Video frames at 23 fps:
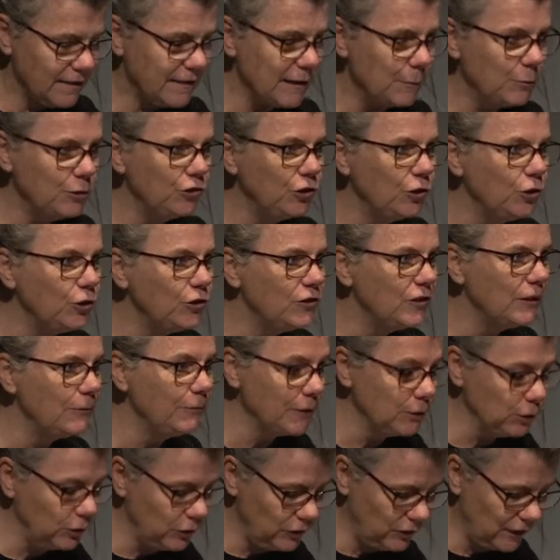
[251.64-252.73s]
There were two
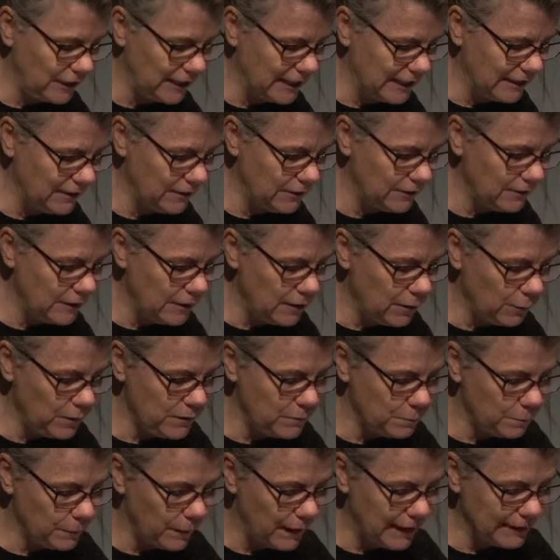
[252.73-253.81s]
difficulties
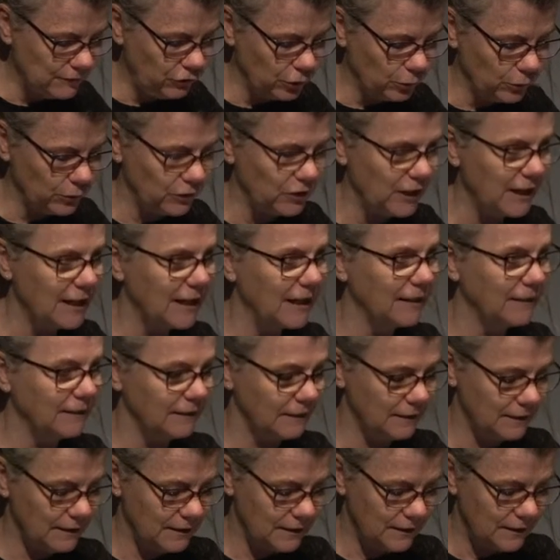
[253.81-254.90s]
with bite your tongue,
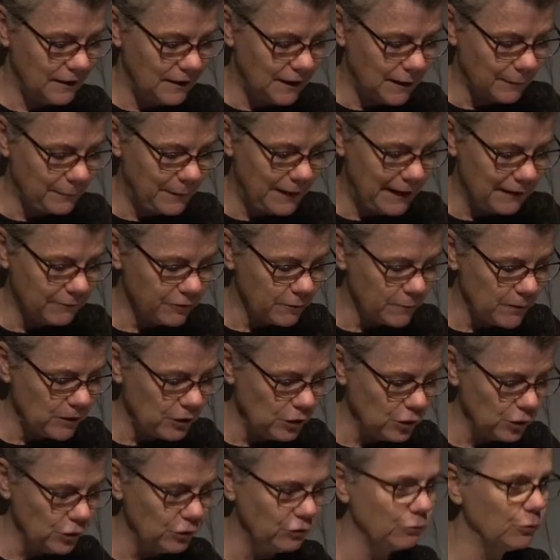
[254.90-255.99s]
apart from the
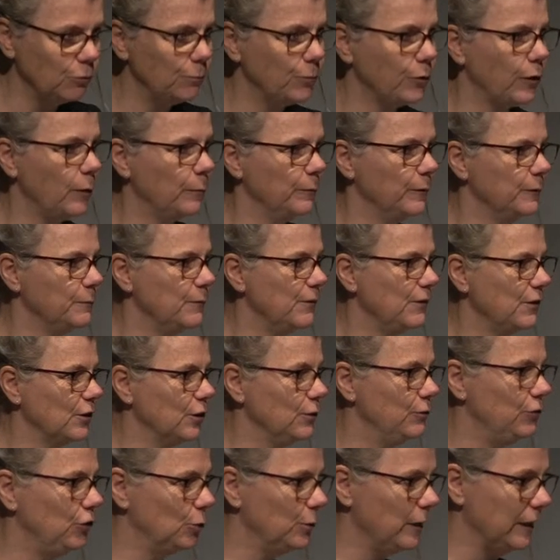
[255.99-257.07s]
usual problems
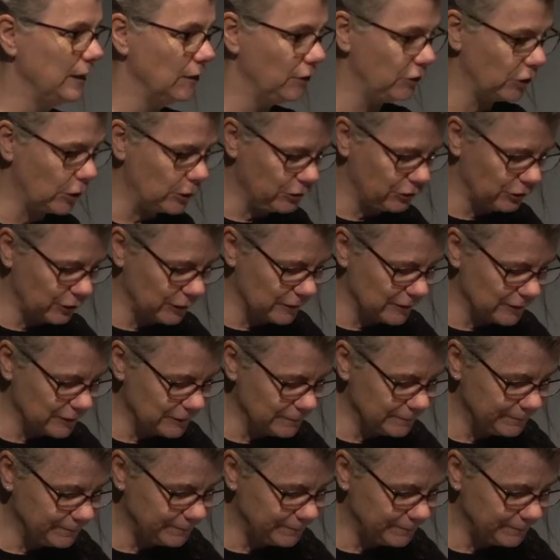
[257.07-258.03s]
of doing a doctorate.